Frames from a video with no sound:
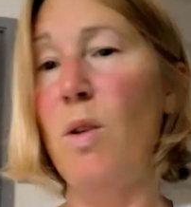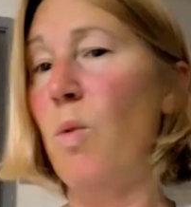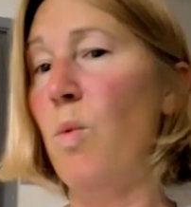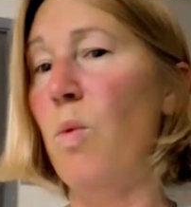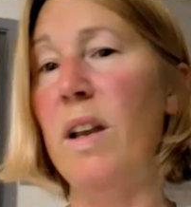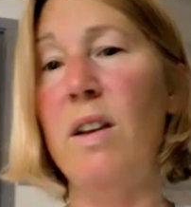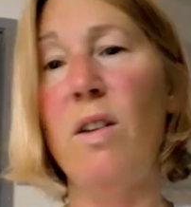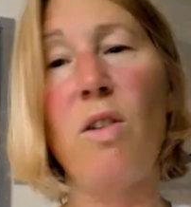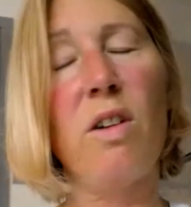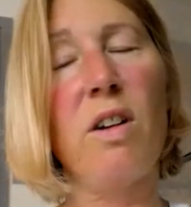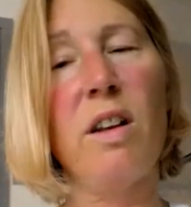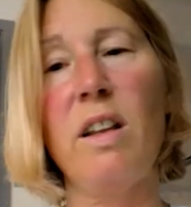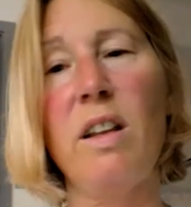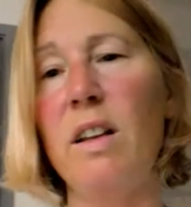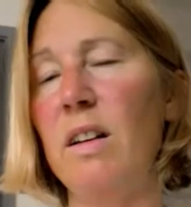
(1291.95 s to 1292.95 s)
we're not
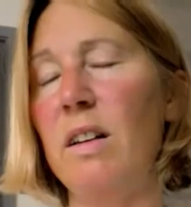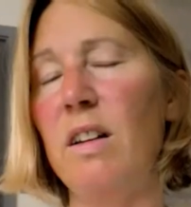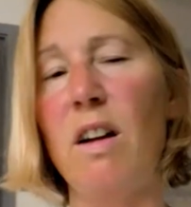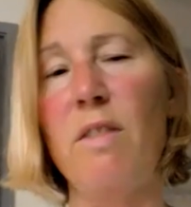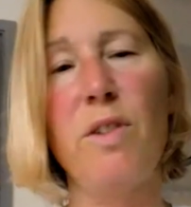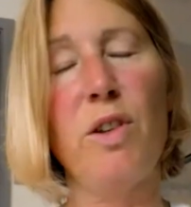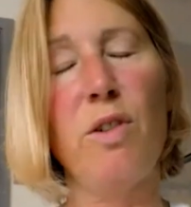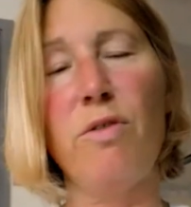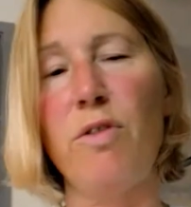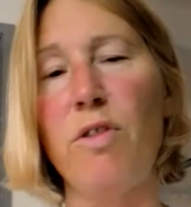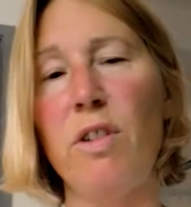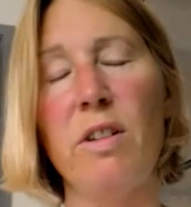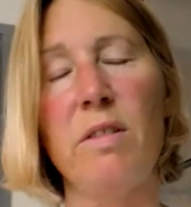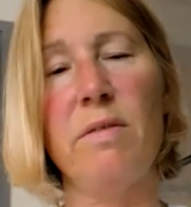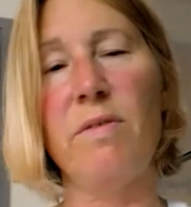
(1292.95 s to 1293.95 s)
going to cover you
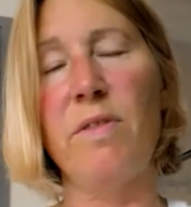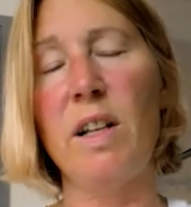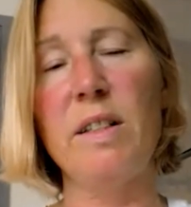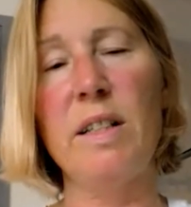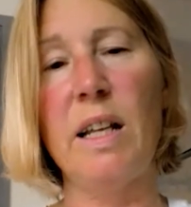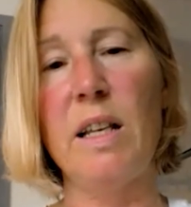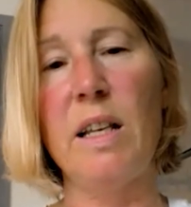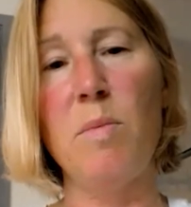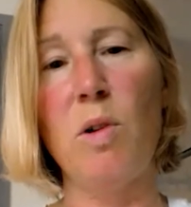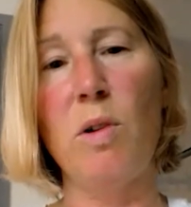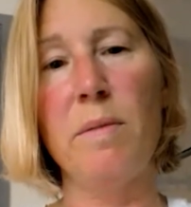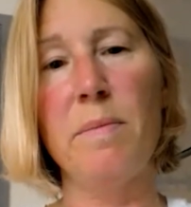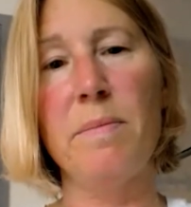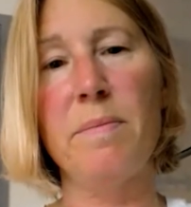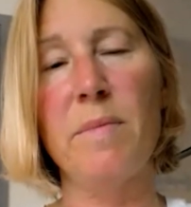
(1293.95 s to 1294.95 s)
for flooding
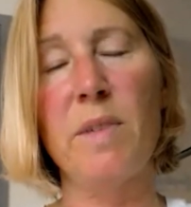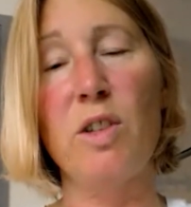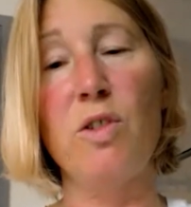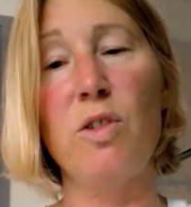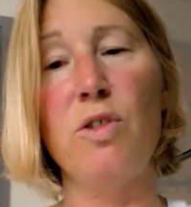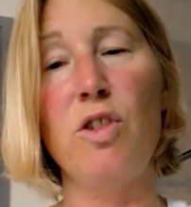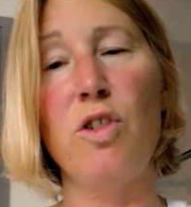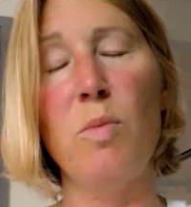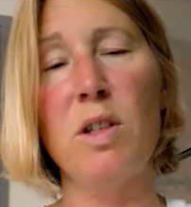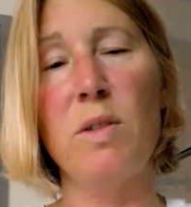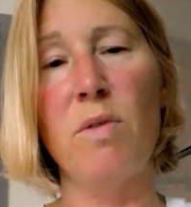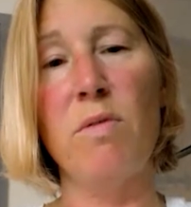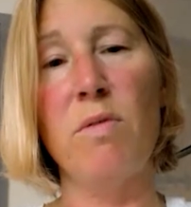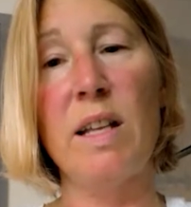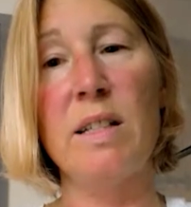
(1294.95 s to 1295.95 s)
anymore because you're too much
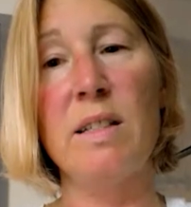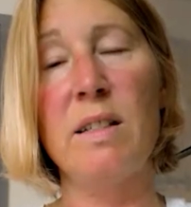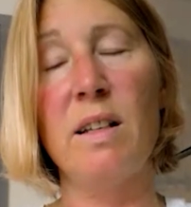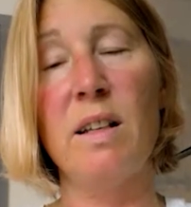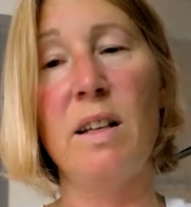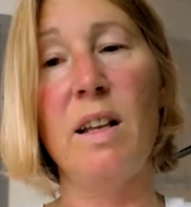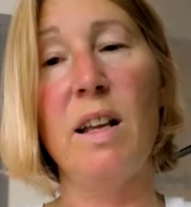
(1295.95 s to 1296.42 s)
of a risk.